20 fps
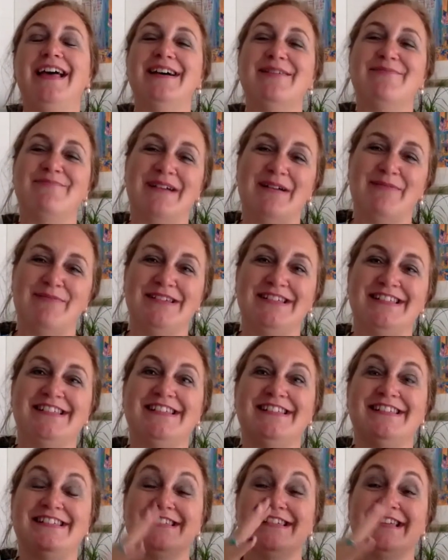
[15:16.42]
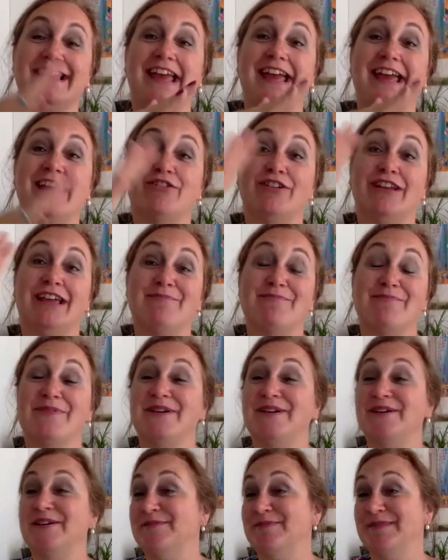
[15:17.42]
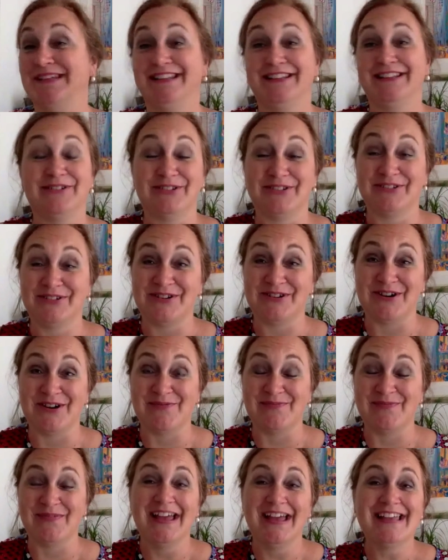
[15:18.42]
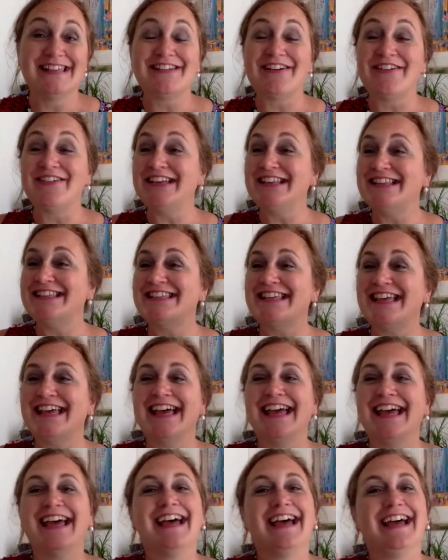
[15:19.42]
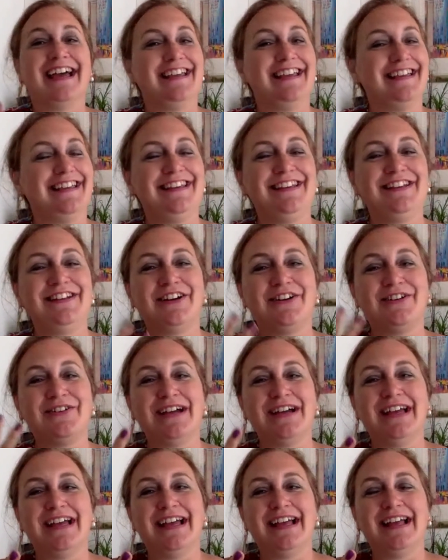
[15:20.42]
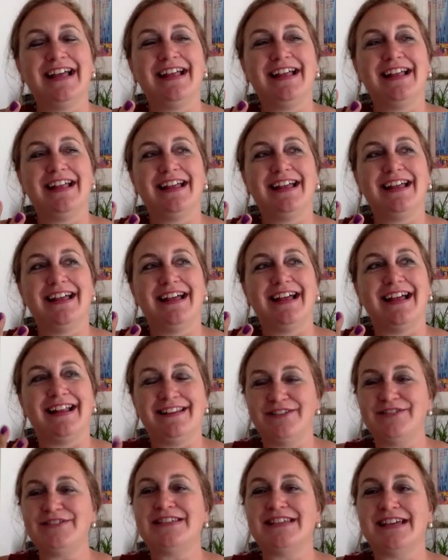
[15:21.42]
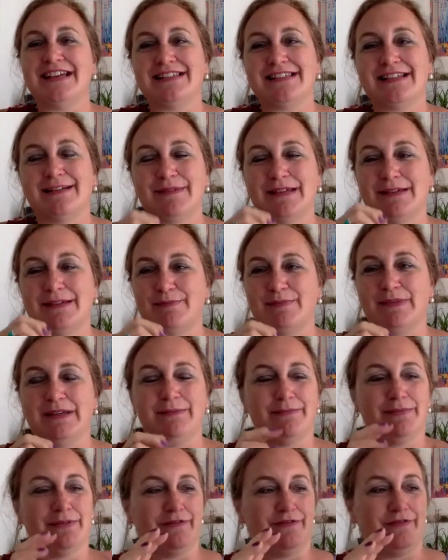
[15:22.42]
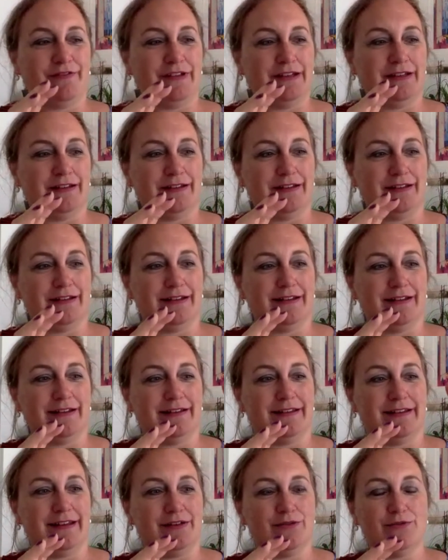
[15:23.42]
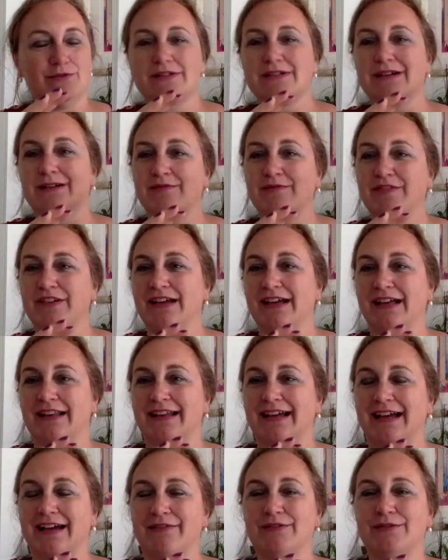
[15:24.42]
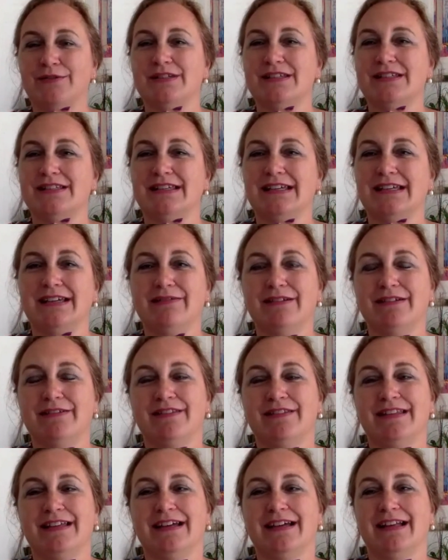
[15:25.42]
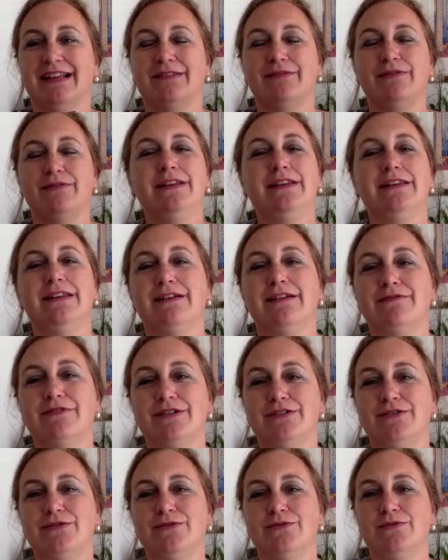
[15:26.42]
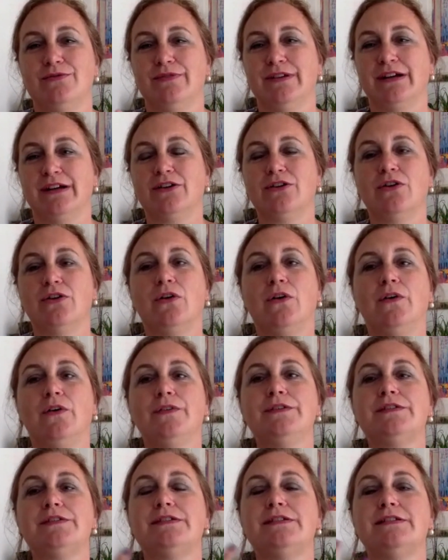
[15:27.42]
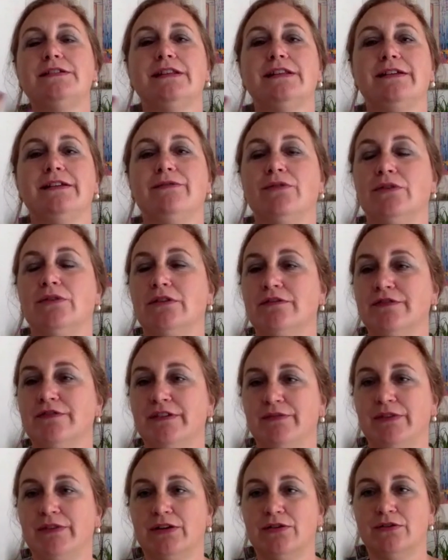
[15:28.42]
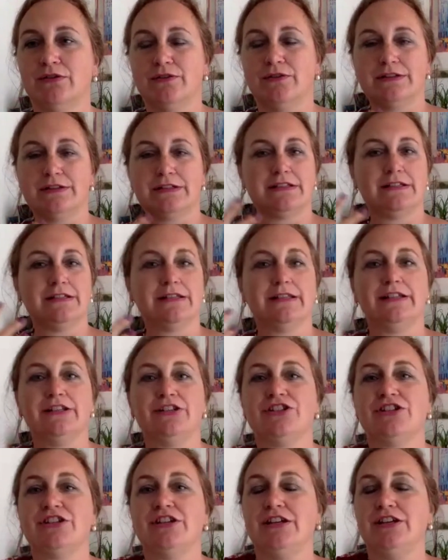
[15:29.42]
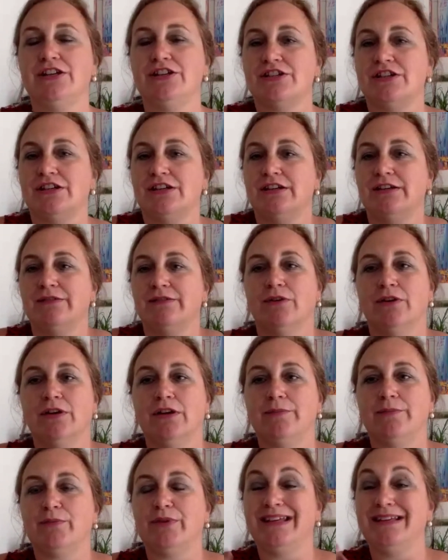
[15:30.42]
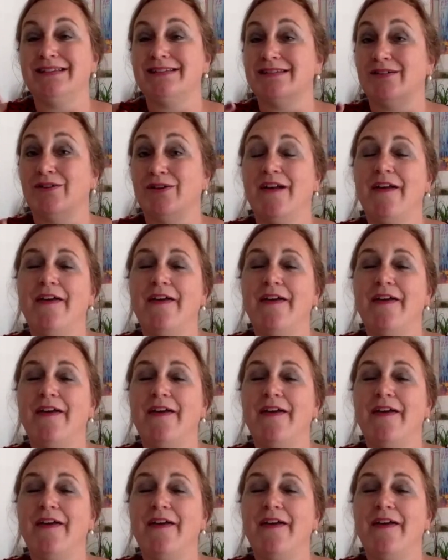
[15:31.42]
my business is carolinepalmy.com. So it's, you know, and you said sometimes people feel they do something and have to stick with that. We never do. We're constantly evolving, we're constantly changing, developing. So